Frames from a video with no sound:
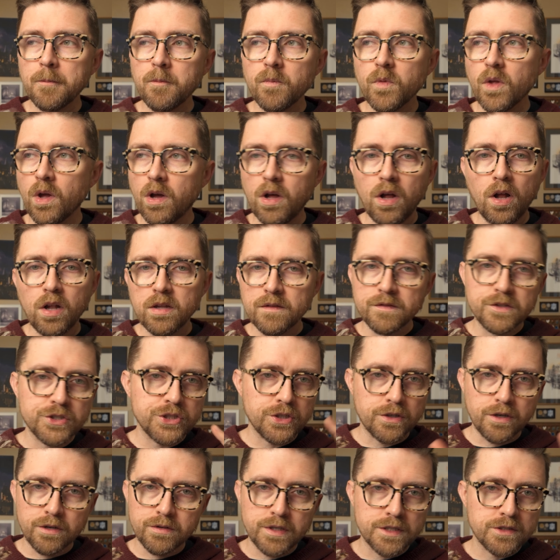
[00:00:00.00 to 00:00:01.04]
Well, all of the
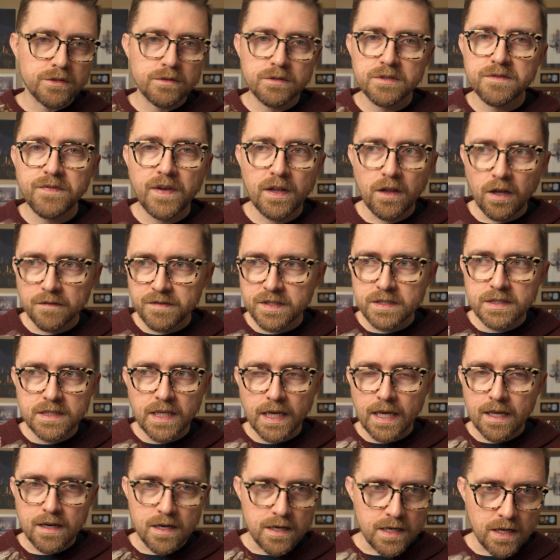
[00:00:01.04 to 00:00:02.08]
sugar crystals fell off the
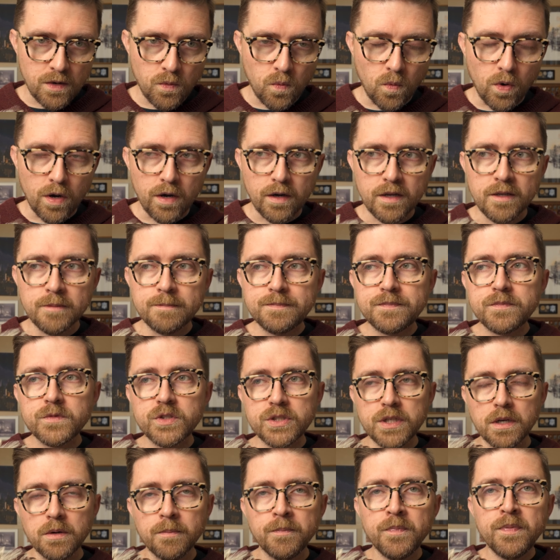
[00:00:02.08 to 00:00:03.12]
stick and it didn't work.
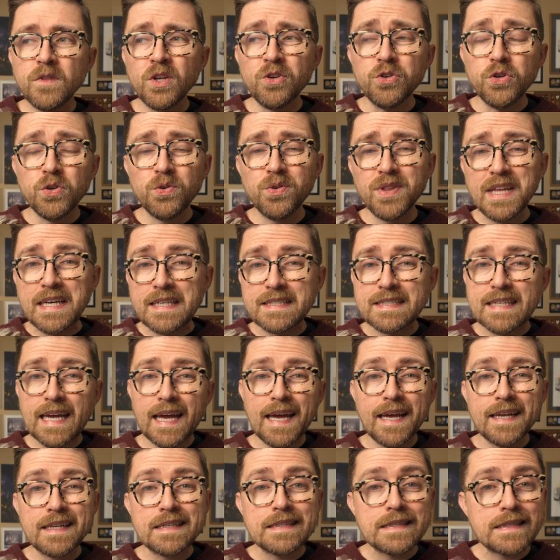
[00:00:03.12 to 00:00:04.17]
So do this
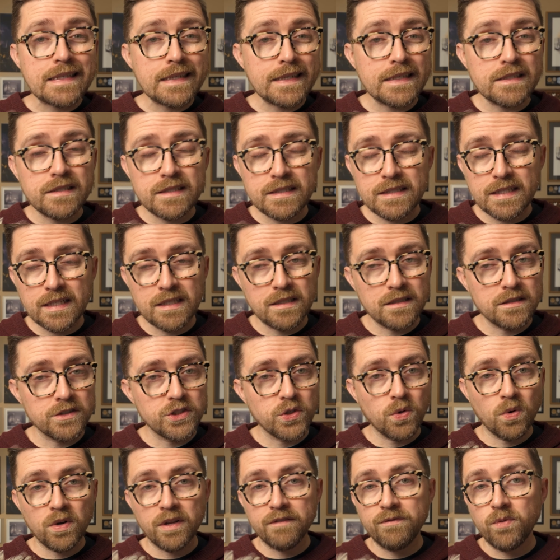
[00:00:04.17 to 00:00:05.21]
at least
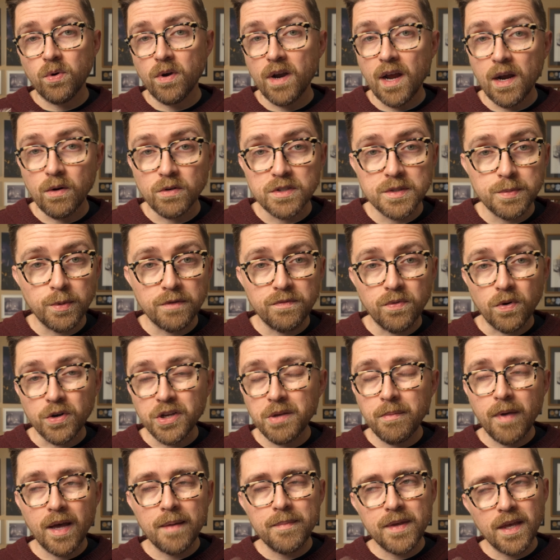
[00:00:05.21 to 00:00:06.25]
24 hours before. You
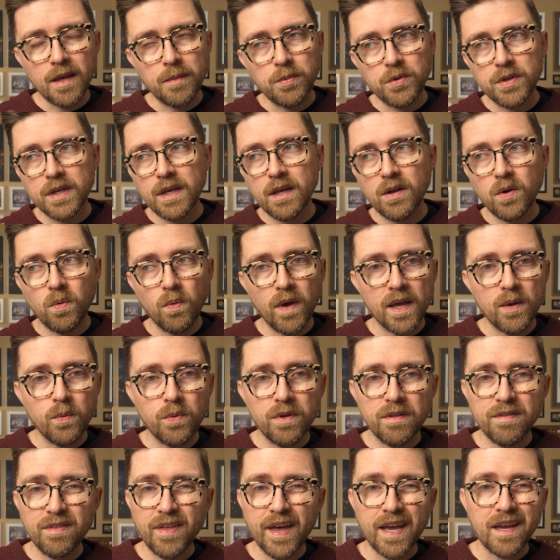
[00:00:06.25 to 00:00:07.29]
might be able to get away
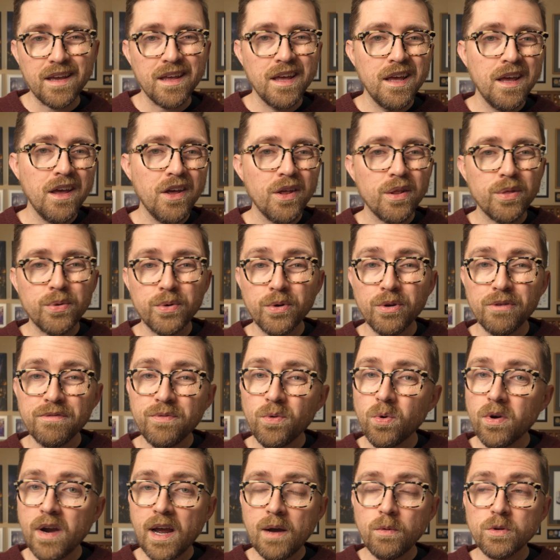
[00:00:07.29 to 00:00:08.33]
with like 3 or
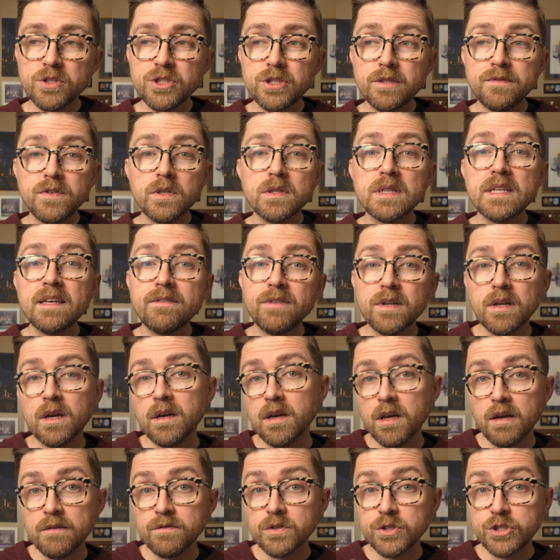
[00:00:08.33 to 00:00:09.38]
4 hours if you leave it
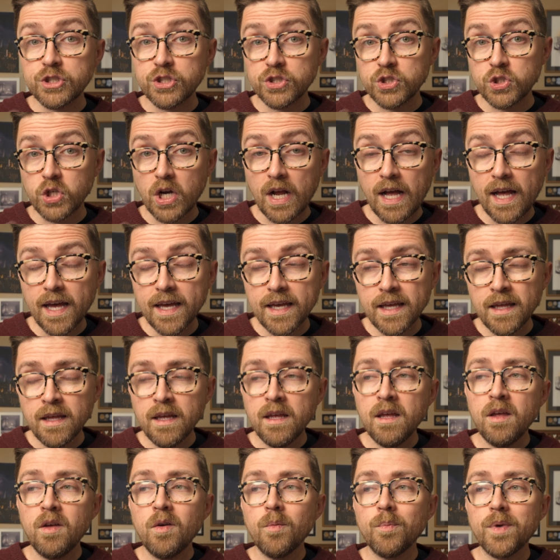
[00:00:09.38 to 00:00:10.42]
uncovered to dry,
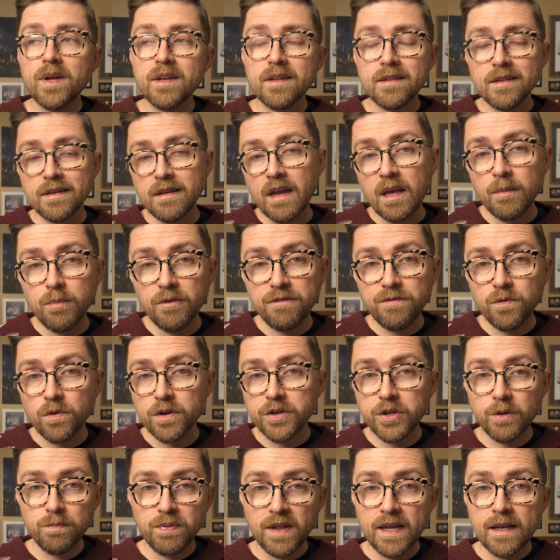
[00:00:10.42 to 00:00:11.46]
but the day before
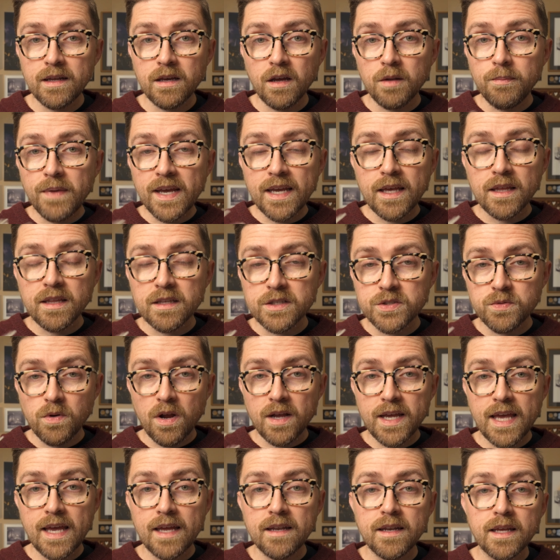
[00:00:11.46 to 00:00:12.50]
you're planning on making this
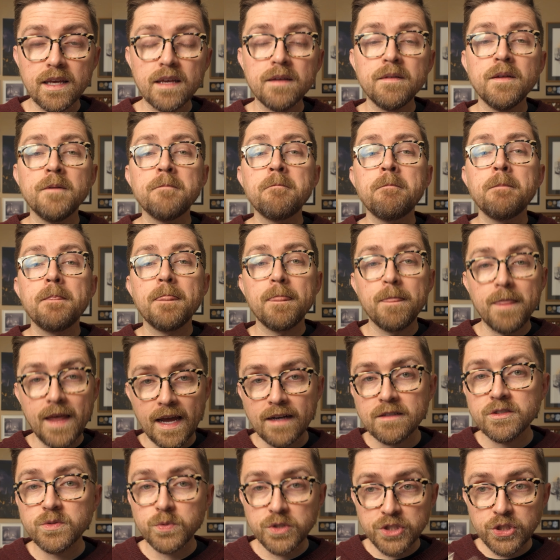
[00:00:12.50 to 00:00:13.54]
rock candy, that
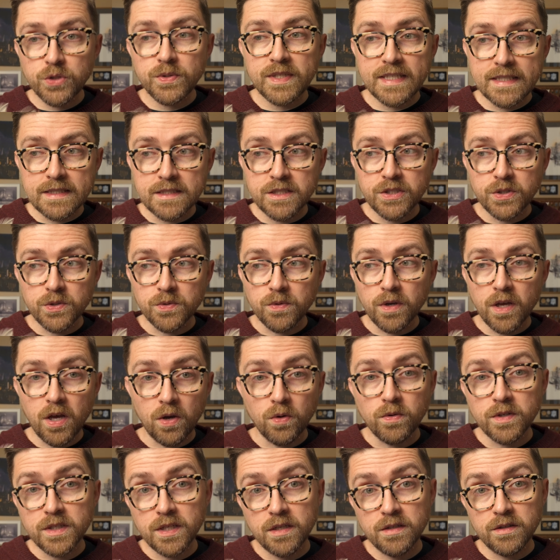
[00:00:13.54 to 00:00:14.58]
is when you need to
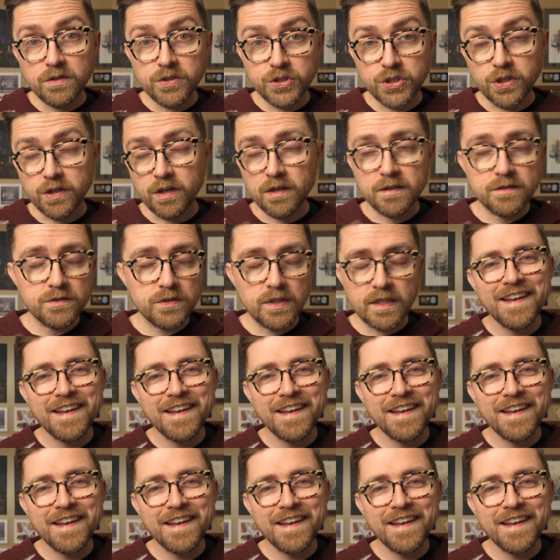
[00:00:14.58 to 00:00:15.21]
coat the sugar.